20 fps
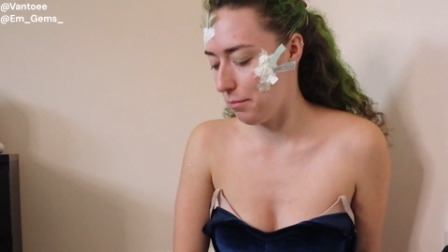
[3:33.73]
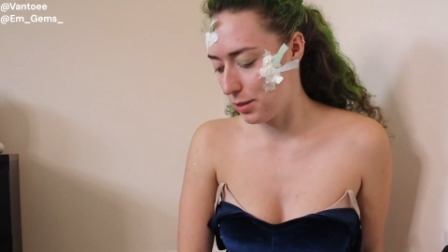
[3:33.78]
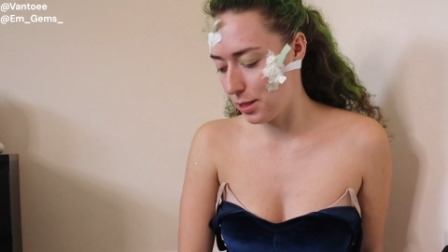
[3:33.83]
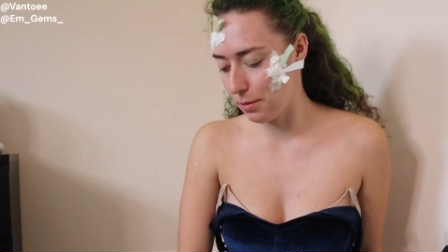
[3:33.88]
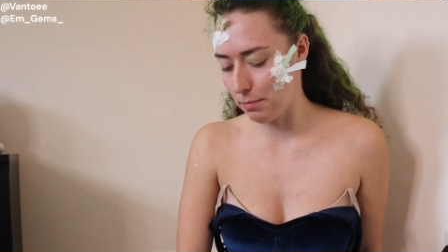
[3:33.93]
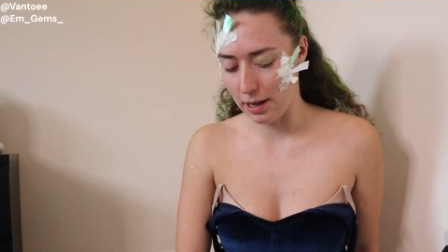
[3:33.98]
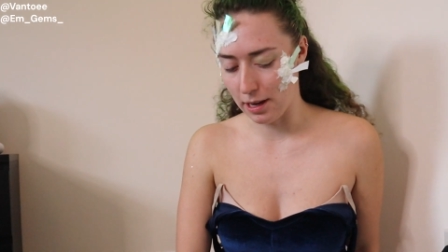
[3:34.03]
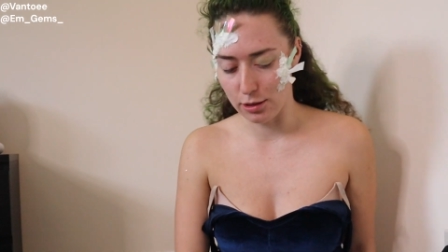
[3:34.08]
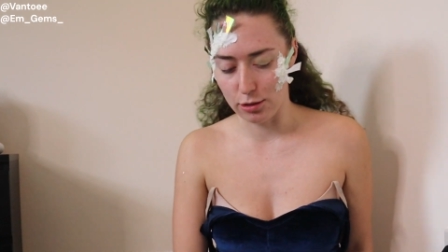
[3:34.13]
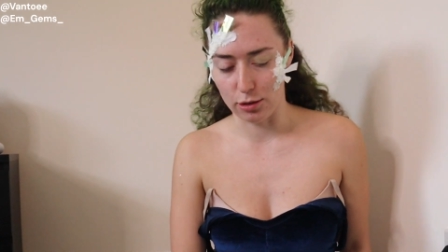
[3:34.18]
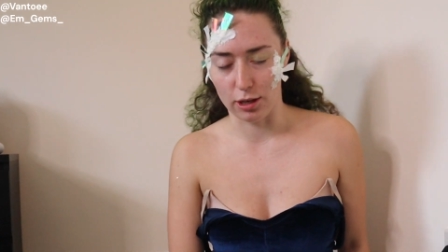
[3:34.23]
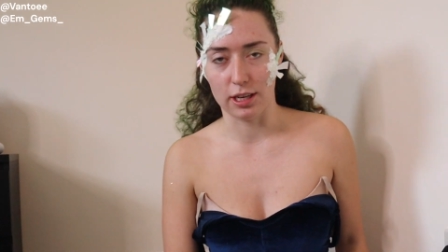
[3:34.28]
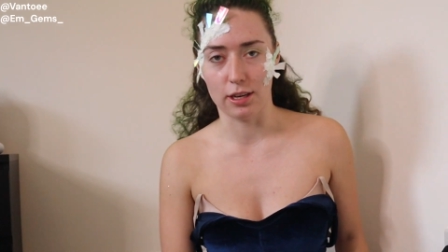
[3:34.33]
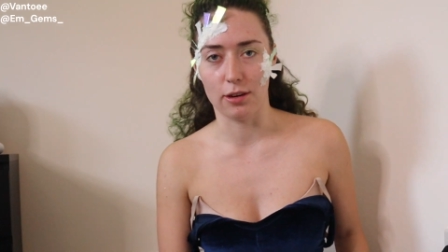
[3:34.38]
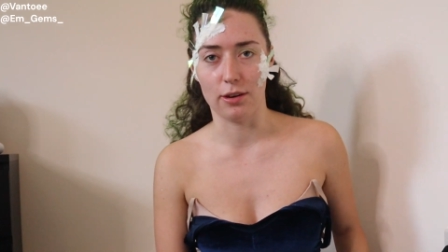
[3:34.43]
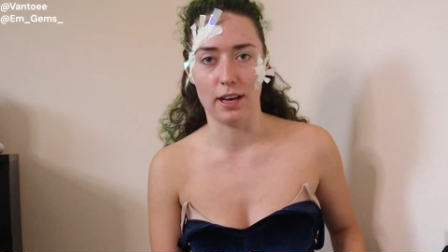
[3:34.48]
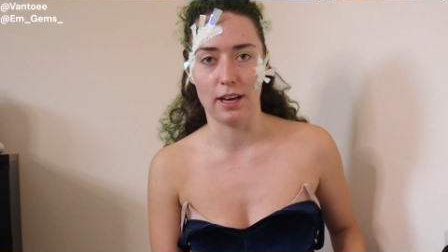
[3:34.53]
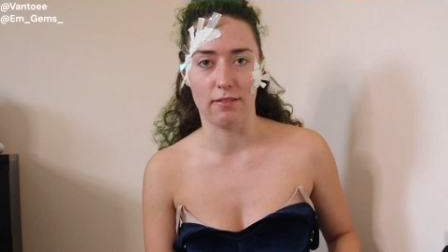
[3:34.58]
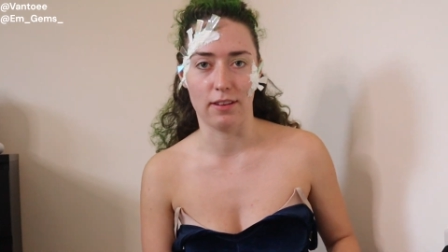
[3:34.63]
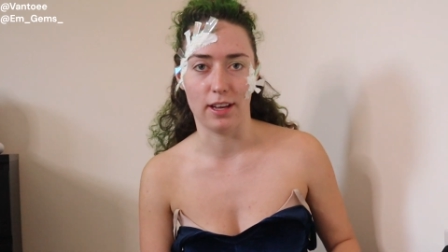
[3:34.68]
to make sure I
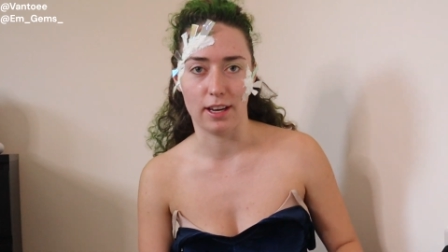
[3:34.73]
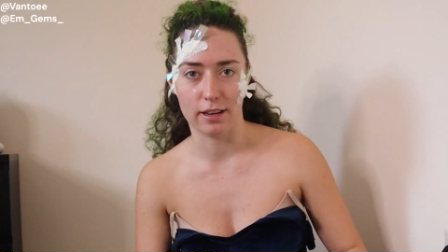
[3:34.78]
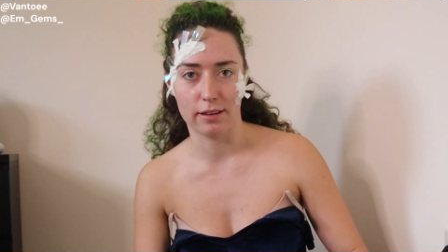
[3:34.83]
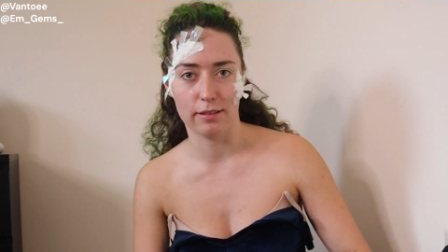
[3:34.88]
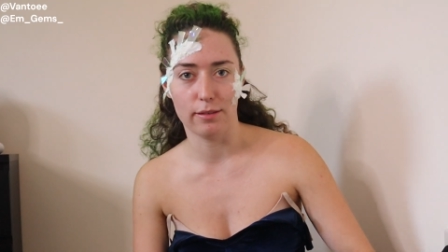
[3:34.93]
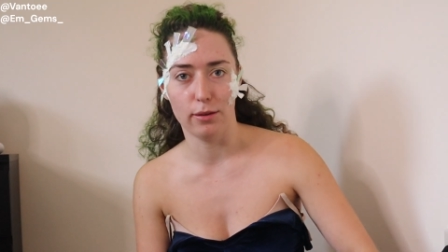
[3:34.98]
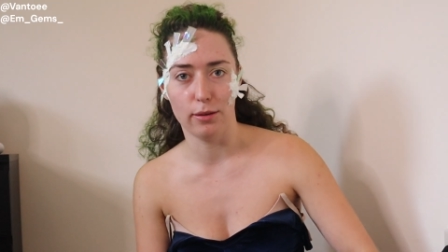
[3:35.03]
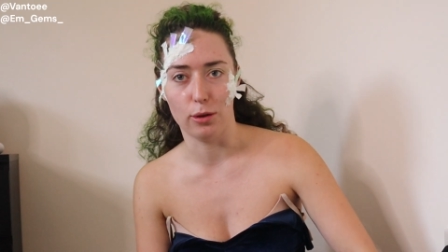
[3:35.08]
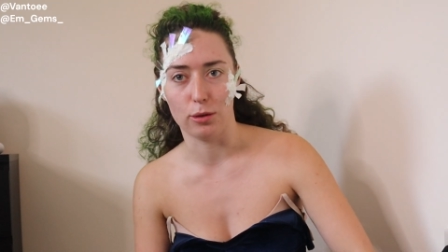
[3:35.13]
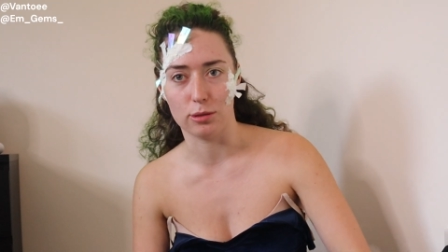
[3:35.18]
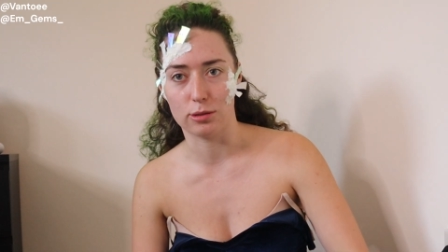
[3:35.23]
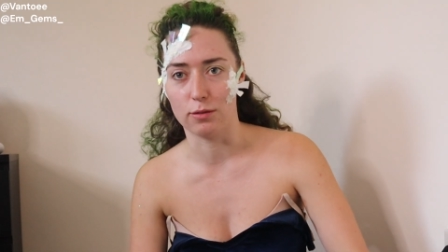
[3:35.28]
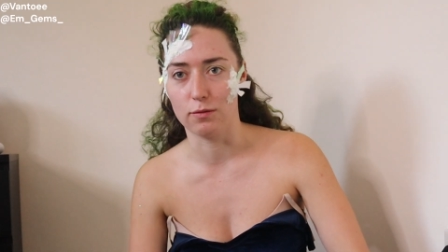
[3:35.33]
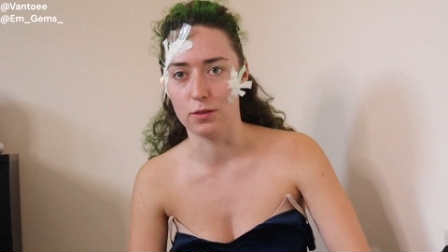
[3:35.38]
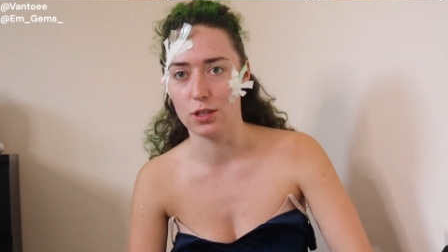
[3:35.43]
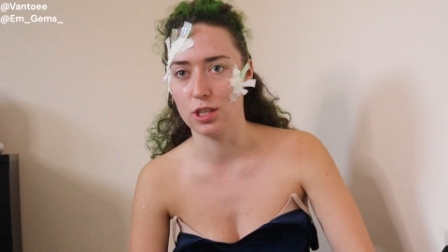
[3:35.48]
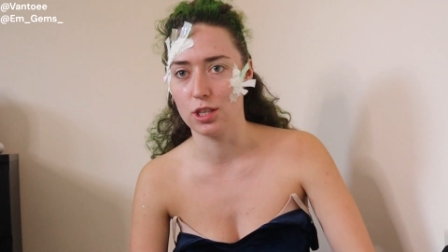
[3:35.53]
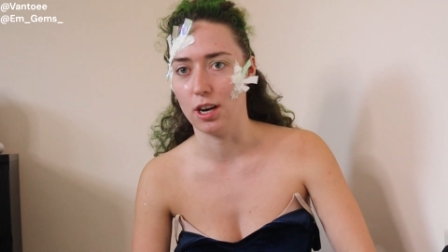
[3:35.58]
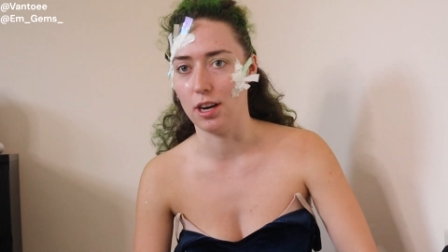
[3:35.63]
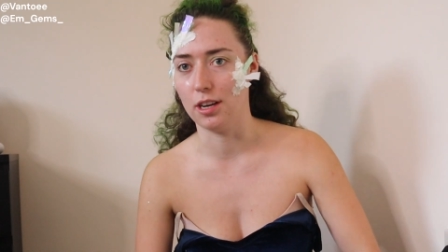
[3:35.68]
don't have like lots of
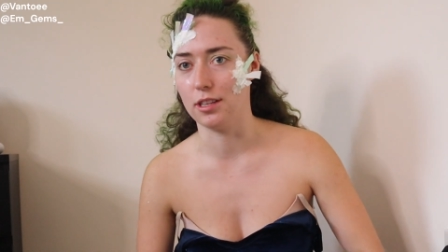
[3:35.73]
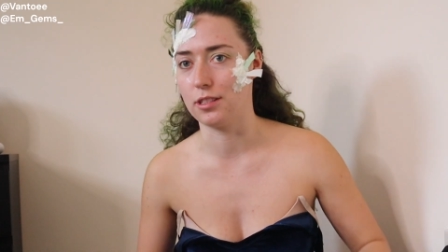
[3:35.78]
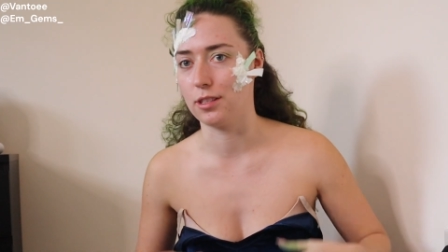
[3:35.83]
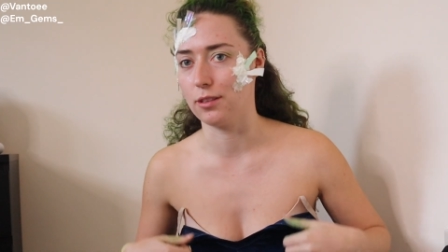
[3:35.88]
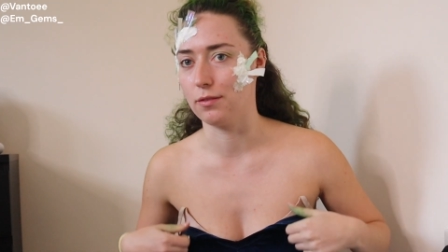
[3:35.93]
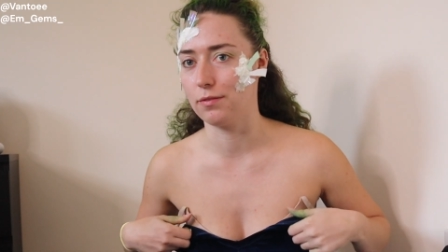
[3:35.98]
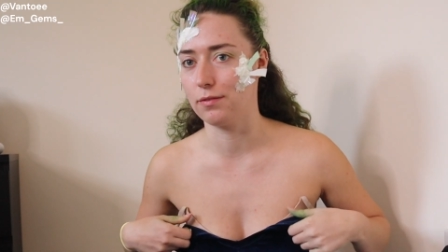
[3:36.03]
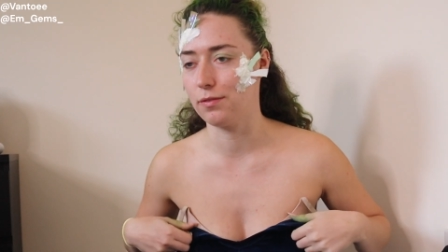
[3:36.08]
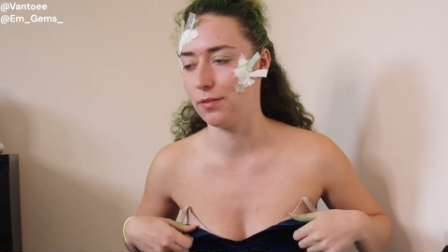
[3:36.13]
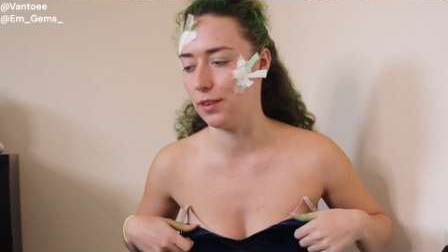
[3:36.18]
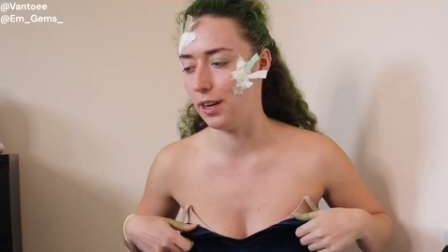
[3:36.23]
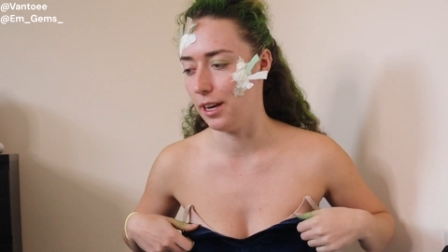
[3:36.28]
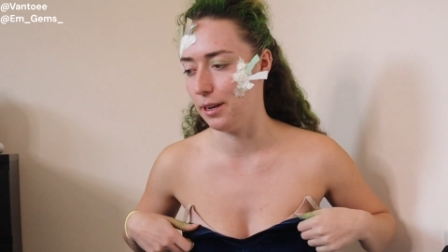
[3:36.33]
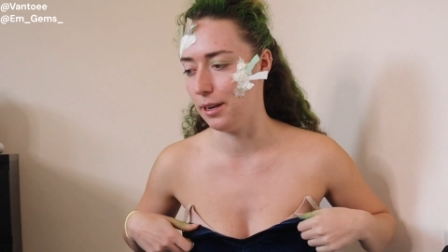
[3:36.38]
shards of